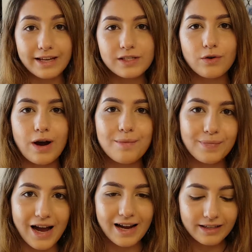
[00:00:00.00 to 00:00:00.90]
so I'm
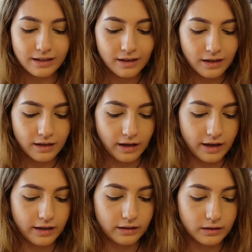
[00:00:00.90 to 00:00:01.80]
back,
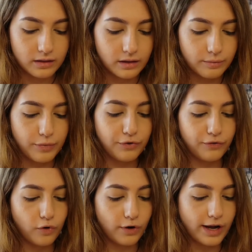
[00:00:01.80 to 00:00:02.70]
and
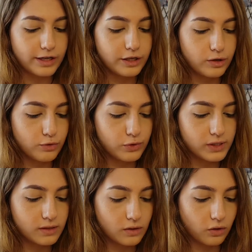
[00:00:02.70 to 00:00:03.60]
before I
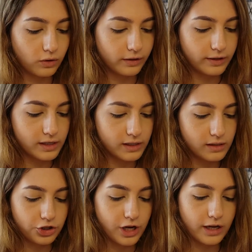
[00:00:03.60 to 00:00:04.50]
use all these
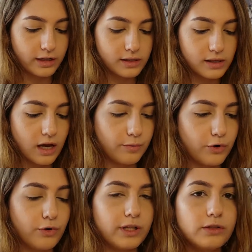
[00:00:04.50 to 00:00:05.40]
shades, I'm
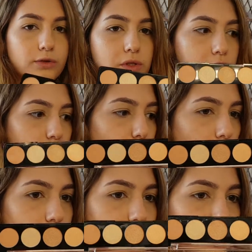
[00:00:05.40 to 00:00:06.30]
going to
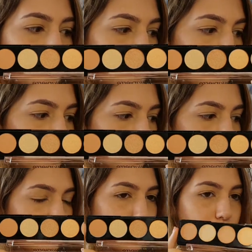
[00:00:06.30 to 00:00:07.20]
swatch them
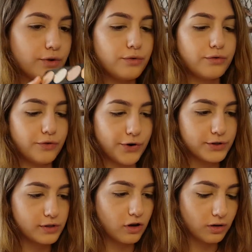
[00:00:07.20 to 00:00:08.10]
for you
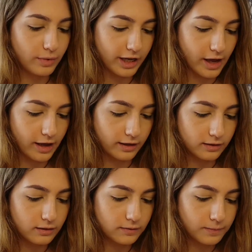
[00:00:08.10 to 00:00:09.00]
first on my
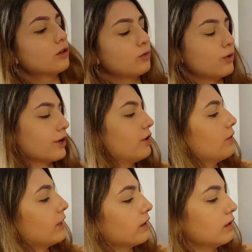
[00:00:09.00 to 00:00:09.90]
hand. We're
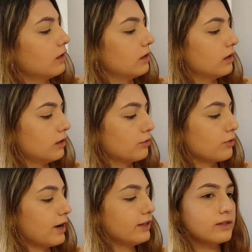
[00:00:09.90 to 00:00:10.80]
going
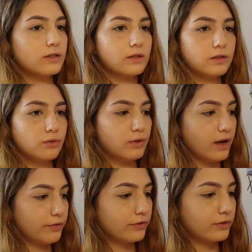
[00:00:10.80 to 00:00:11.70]
right to left.